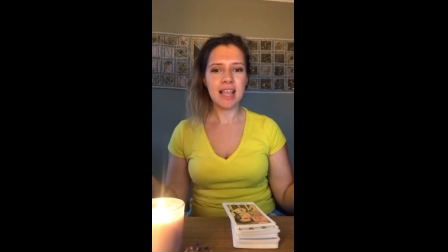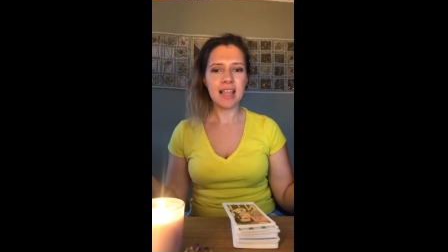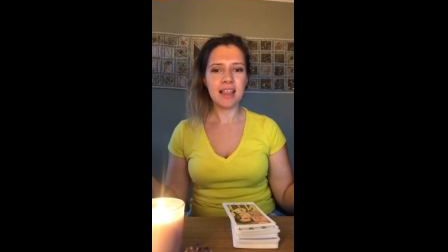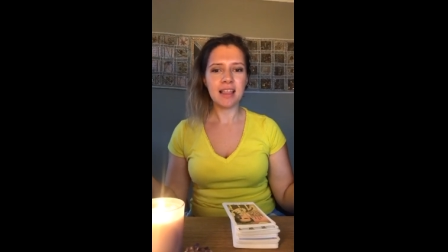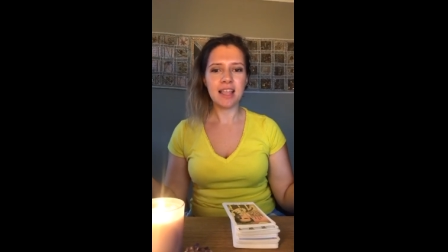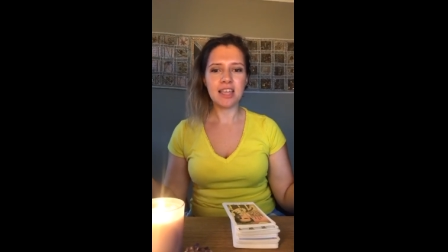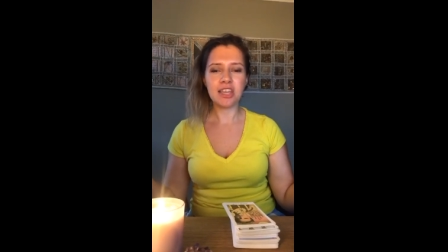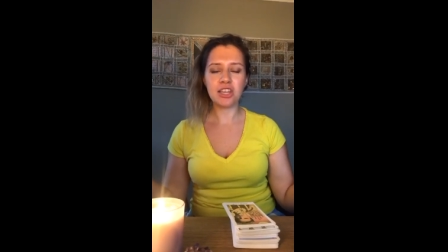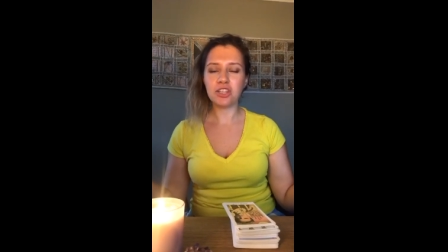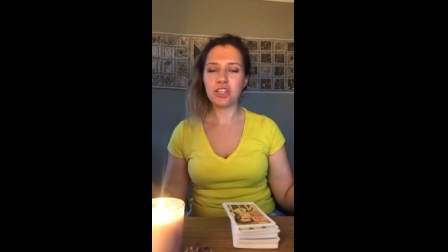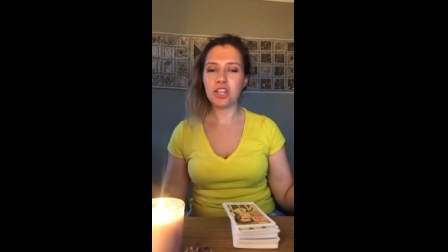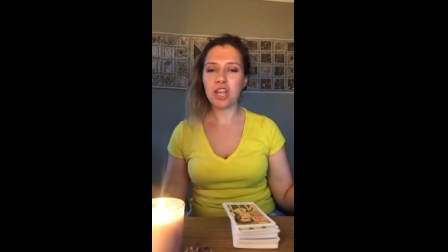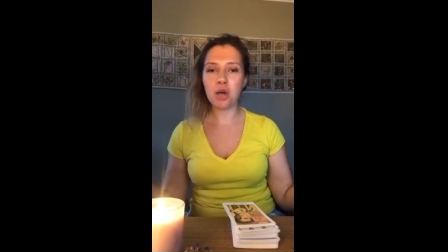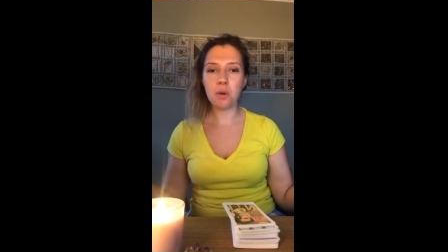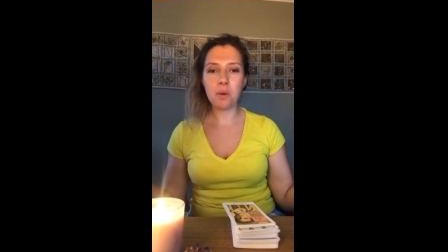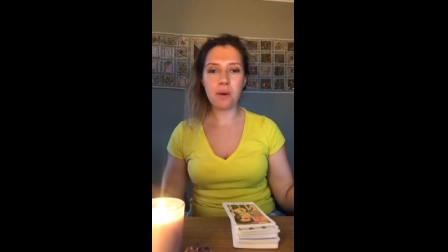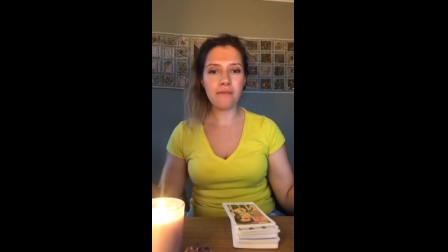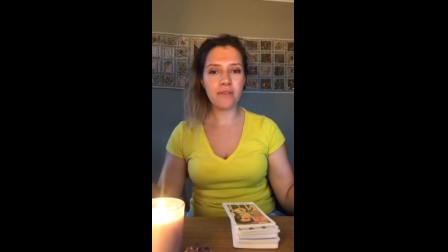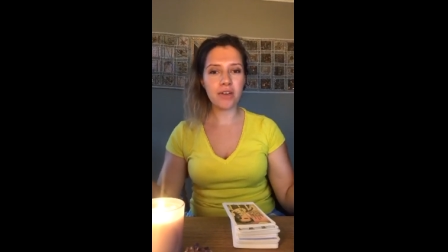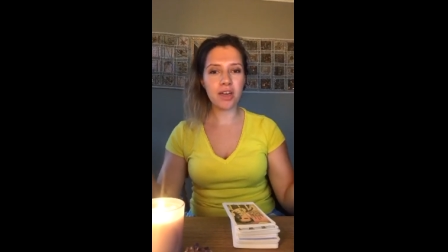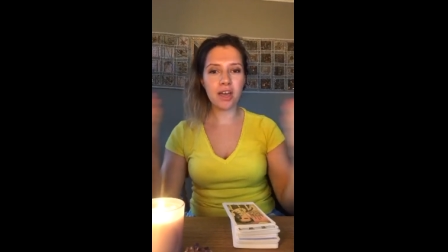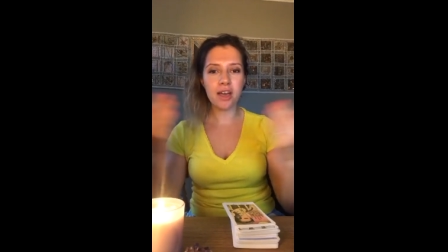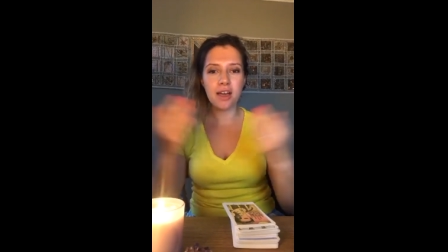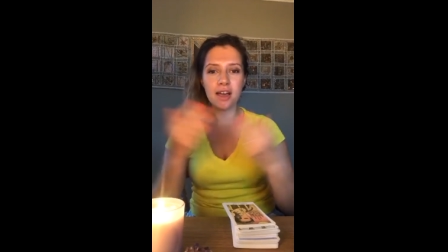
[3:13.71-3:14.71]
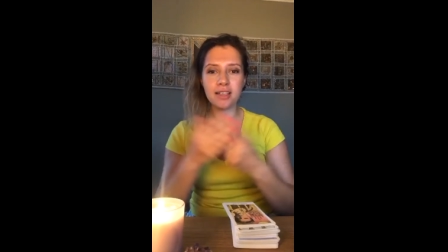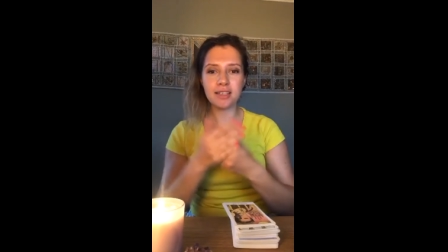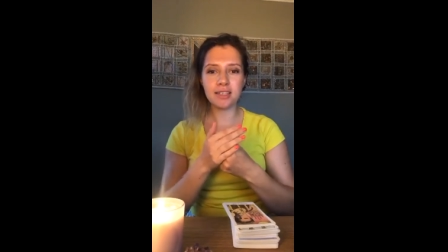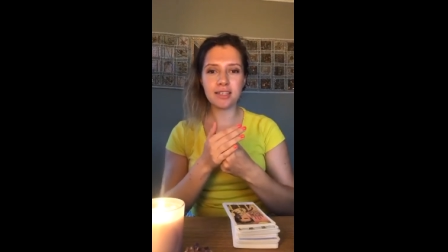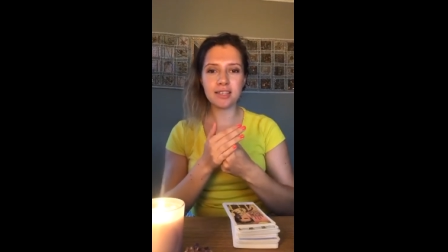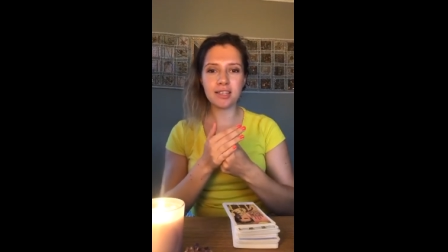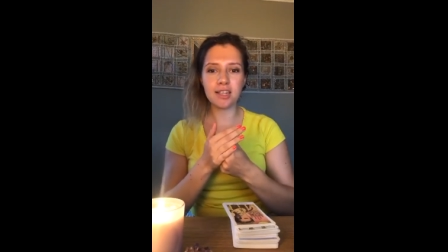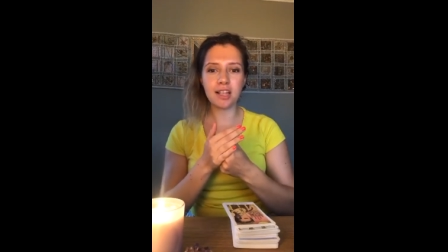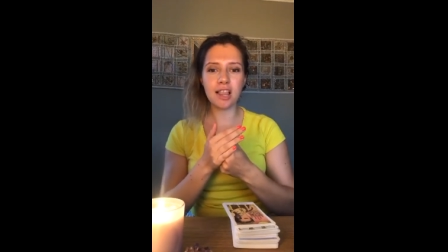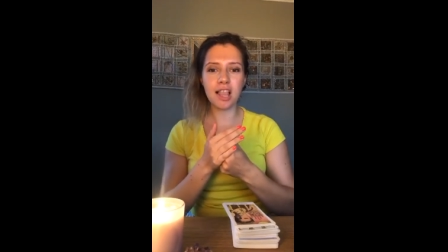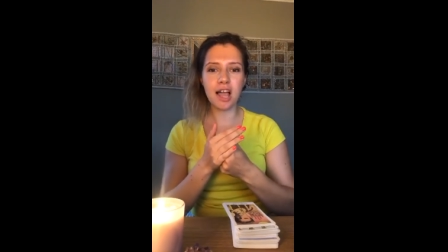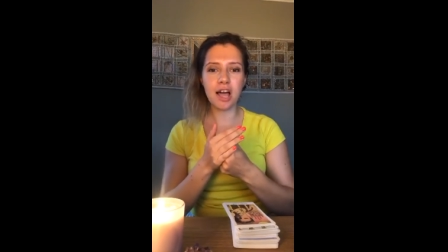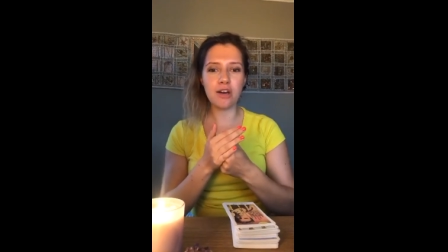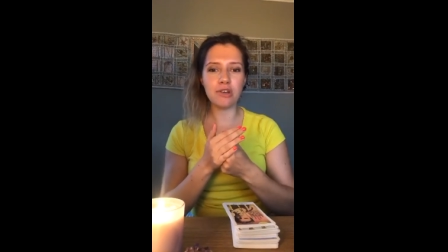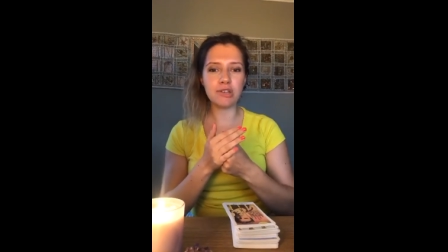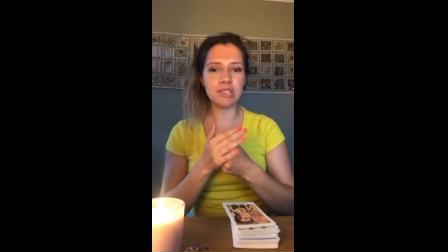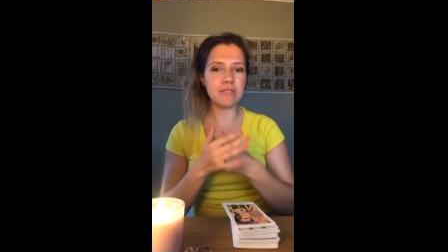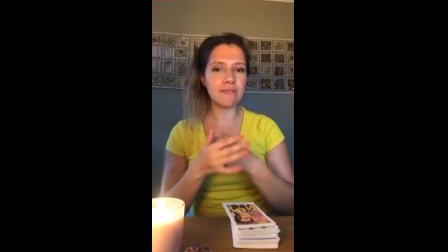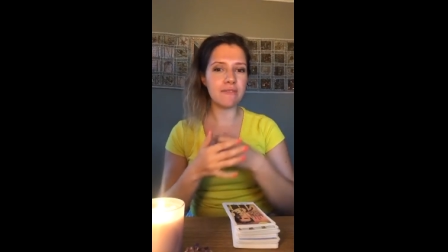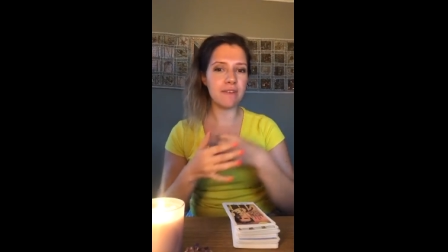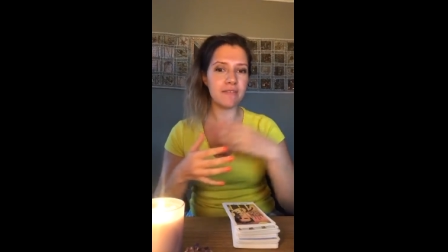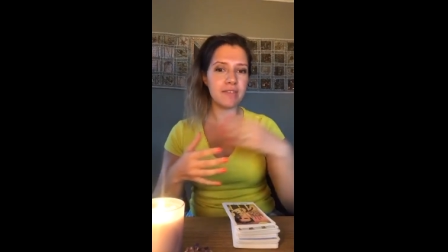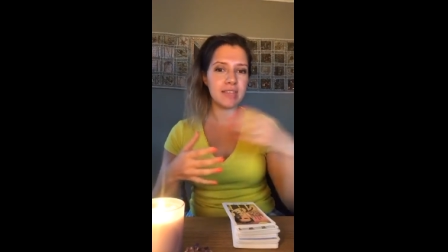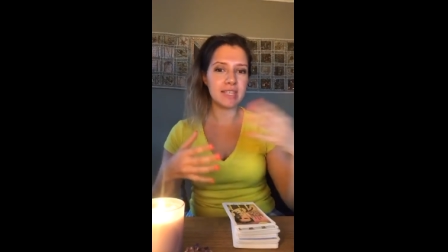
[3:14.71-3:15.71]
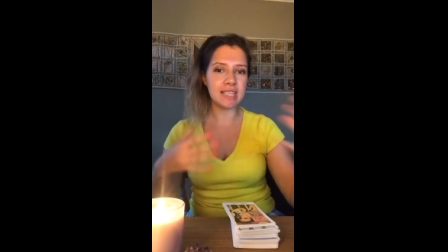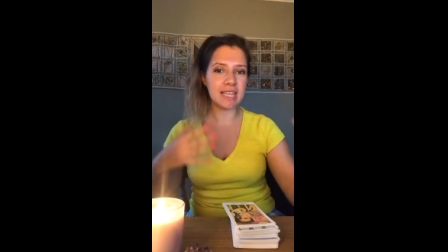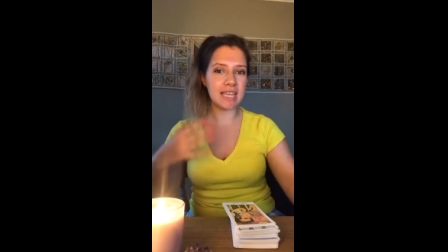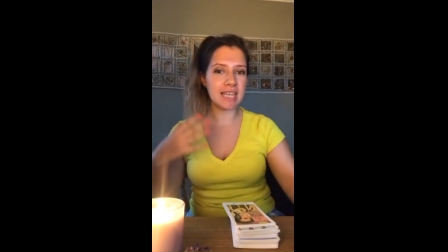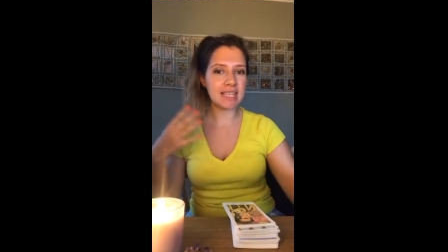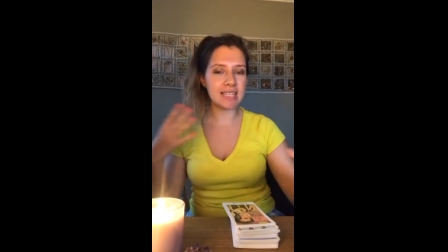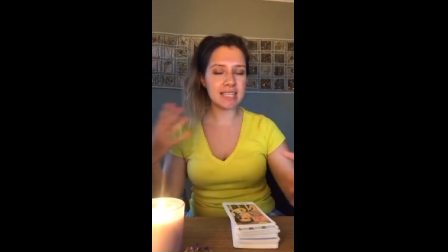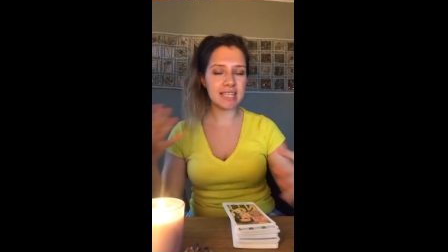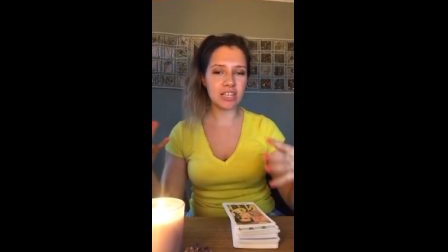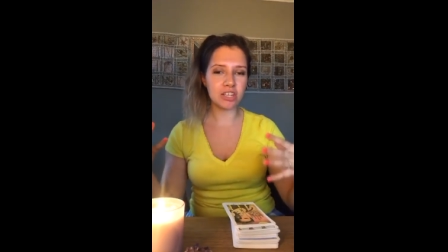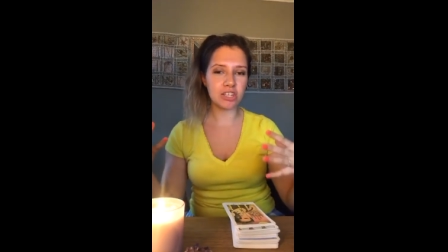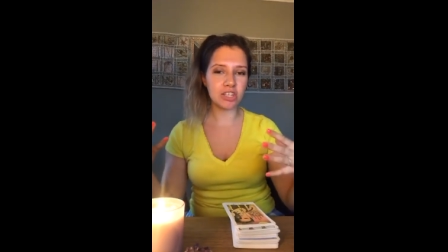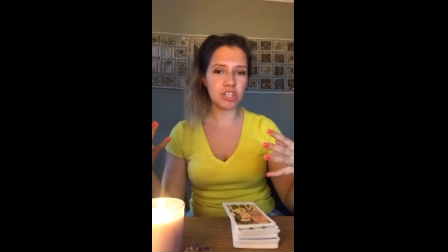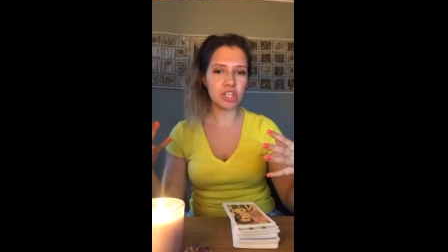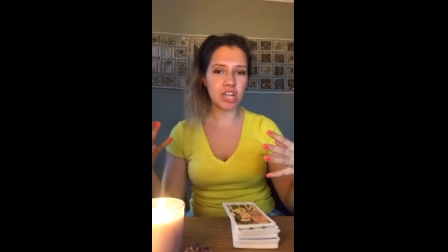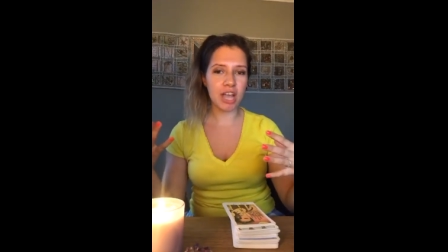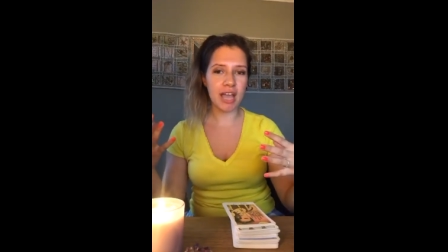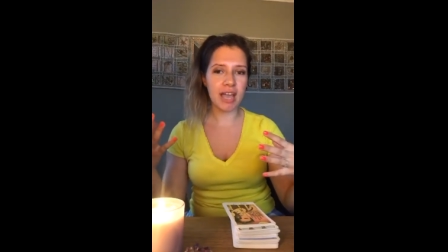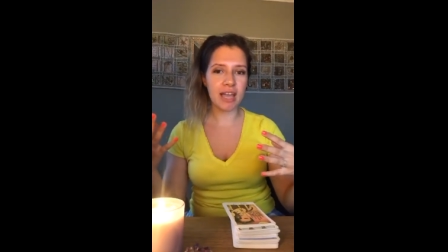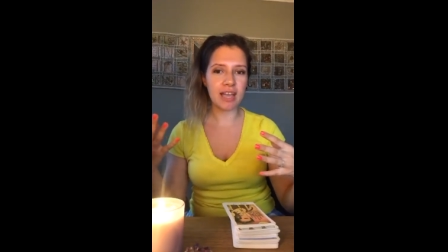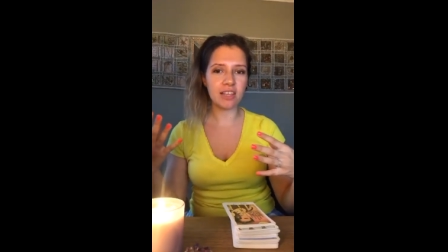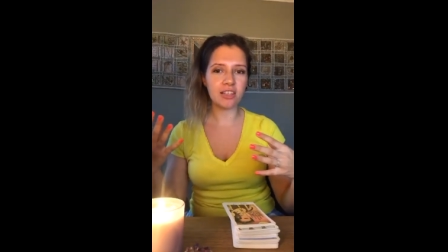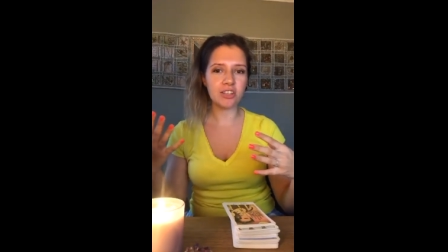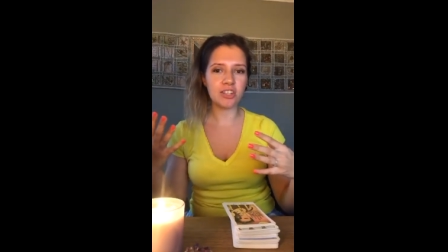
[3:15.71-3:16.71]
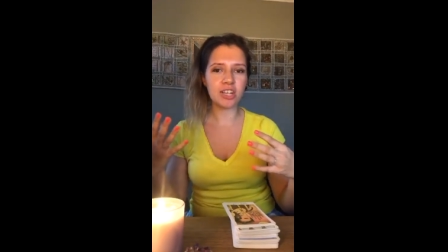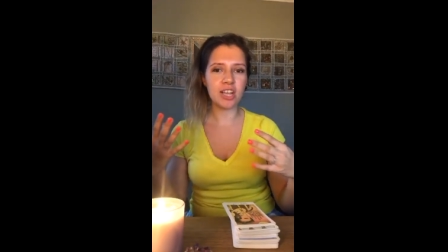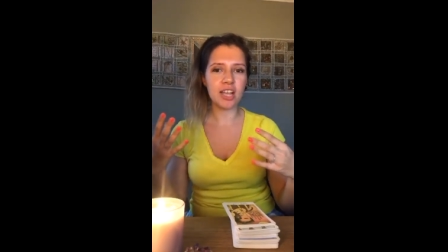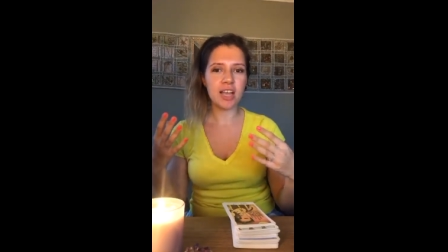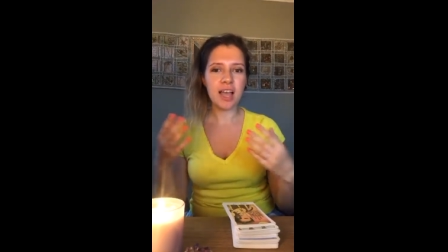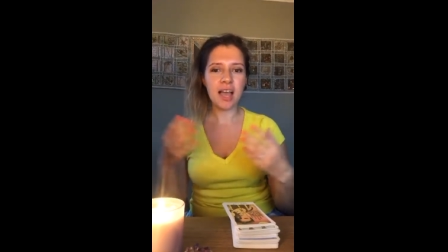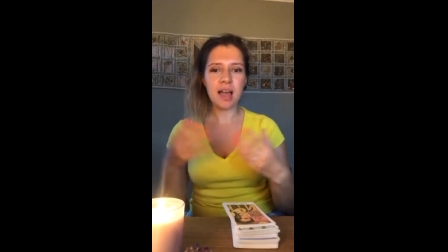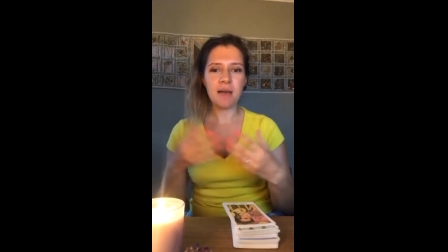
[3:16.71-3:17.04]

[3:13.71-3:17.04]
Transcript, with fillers: Like, you know, when the curtains close so that the scenes can change.